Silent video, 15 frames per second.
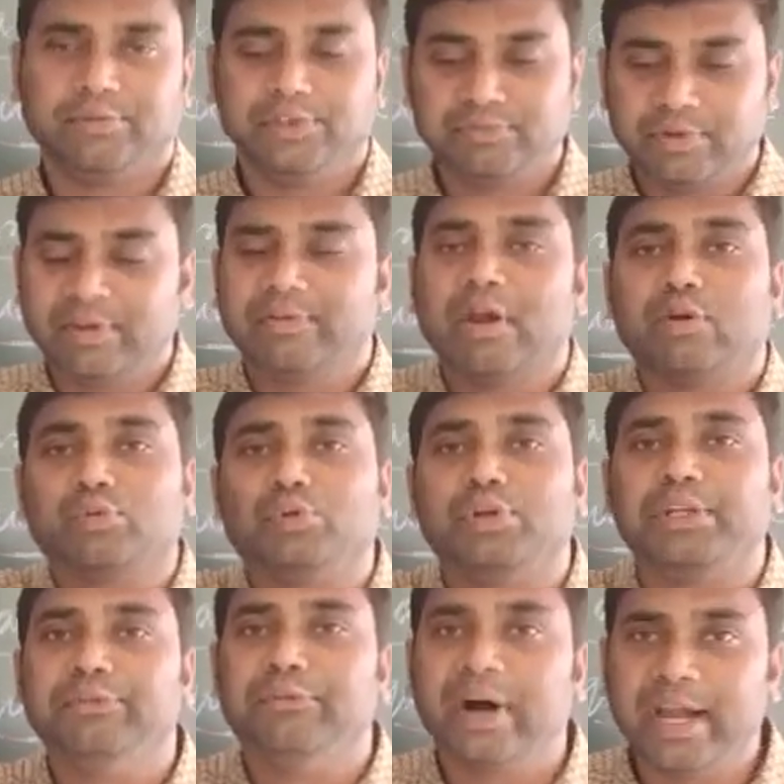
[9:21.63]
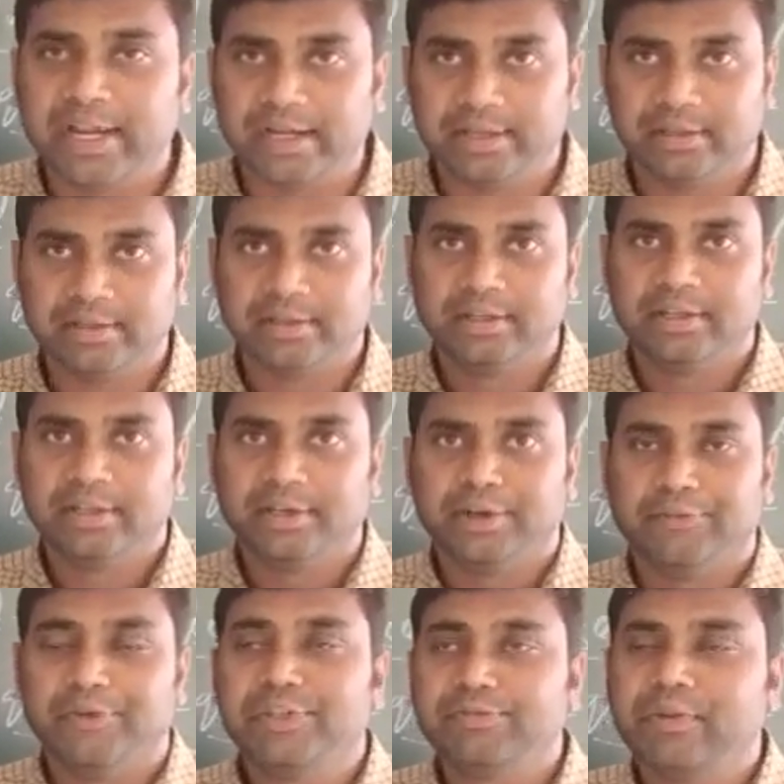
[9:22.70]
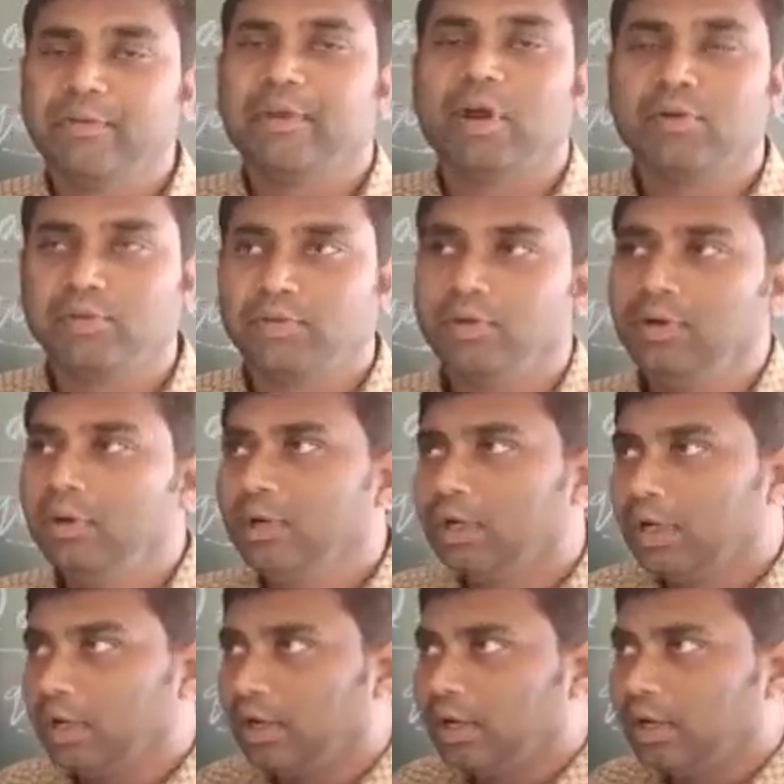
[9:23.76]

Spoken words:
which way we have to divide, which way we have to